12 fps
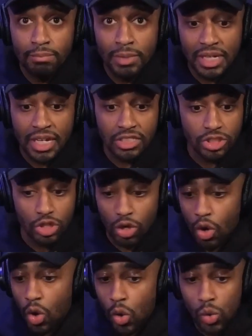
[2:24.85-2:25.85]
Because your
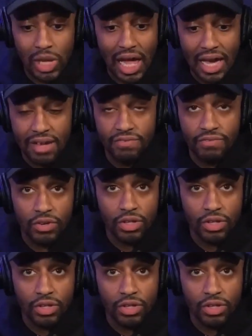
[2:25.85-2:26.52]
whole life,